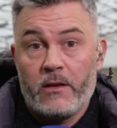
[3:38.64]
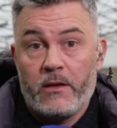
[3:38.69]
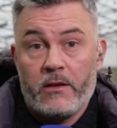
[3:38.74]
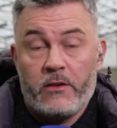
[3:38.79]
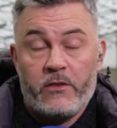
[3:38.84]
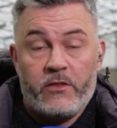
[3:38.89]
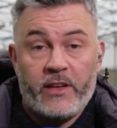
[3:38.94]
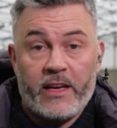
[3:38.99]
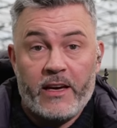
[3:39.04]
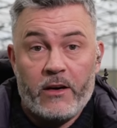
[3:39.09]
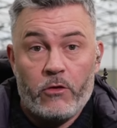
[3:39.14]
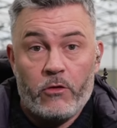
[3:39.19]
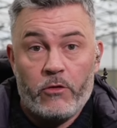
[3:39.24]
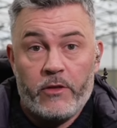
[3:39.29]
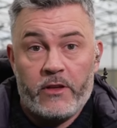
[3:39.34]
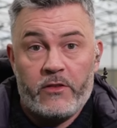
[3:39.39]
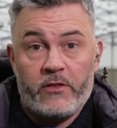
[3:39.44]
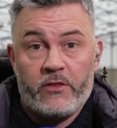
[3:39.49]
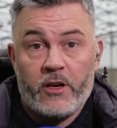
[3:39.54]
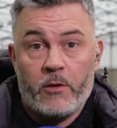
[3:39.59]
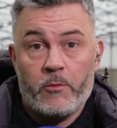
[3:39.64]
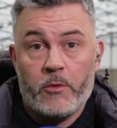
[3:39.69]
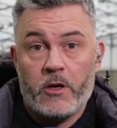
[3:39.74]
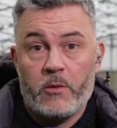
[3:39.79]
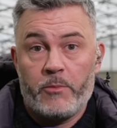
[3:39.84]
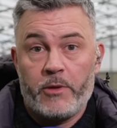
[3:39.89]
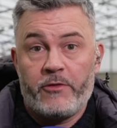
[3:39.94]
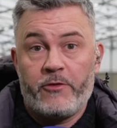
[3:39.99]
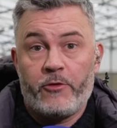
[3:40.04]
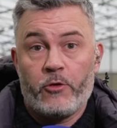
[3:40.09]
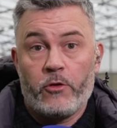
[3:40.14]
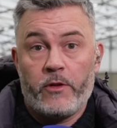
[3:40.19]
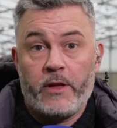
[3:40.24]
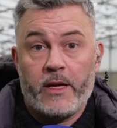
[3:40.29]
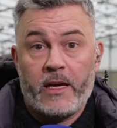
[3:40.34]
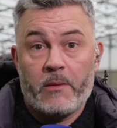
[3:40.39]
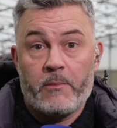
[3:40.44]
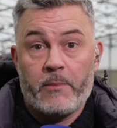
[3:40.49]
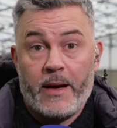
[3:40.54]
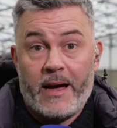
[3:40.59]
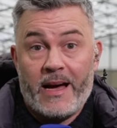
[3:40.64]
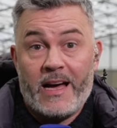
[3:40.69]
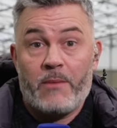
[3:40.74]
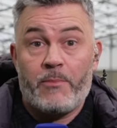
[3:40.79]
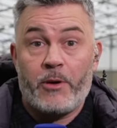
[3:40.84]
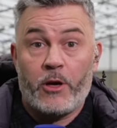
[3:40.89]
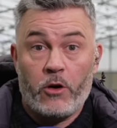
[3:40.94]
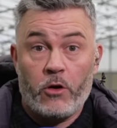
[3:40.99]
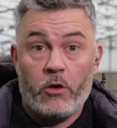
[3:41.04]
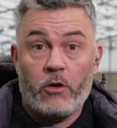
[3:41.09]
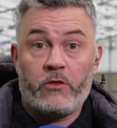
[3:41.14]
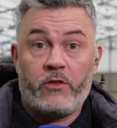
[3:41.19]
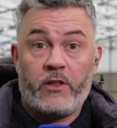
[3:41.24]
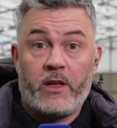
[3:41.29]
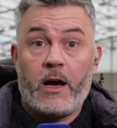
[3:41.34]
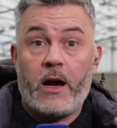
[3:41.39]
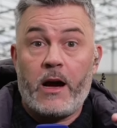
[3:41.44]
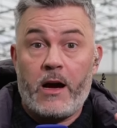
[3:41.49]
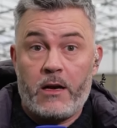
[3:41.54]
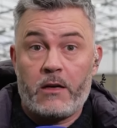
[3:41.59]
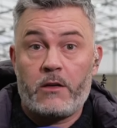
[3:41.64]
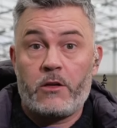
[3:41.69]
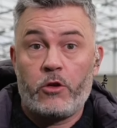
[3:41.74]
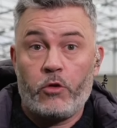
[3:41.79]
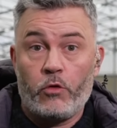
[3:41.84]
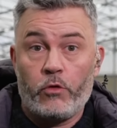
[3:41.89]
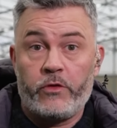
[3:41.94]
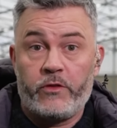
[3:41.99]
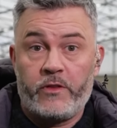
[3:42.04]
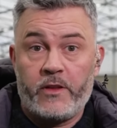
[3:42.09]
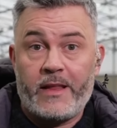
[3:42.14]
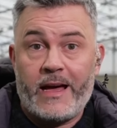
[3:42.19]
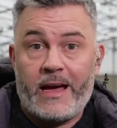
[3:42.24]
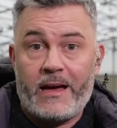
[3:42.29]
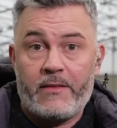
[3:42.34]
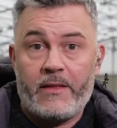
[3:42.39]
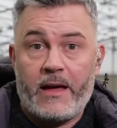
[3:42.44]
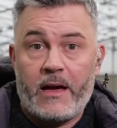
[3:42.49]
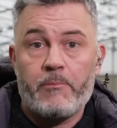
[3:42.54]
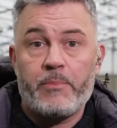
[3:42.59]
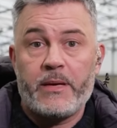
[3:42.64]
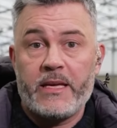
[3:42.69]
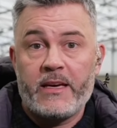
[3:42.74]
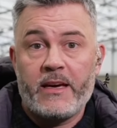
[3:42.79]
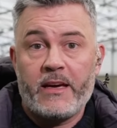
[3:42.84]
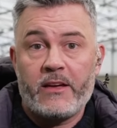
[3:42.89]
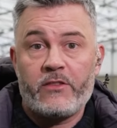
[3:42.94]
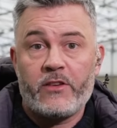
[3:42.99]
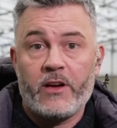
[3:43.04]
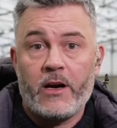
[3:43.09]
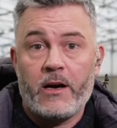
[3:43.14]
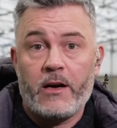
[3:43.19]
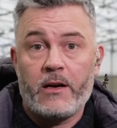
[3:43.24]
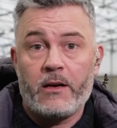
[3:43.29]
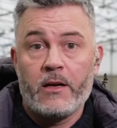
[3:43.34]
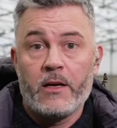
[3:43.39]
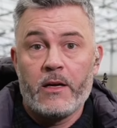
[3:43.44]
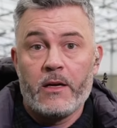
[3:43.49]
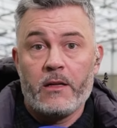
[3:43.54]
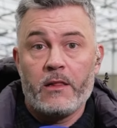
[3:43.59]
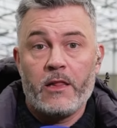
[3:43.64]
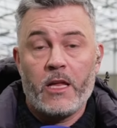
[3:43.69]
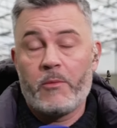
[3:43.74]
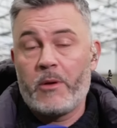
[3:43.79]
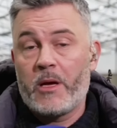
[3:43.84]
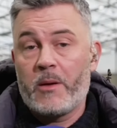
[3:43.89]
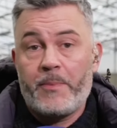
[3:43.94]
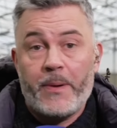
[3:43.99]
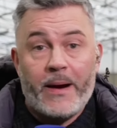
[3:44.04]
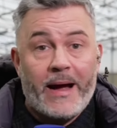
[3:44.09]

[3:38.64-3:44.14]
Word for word: sell this summer before they can buy because they are close to that, that PSR limit.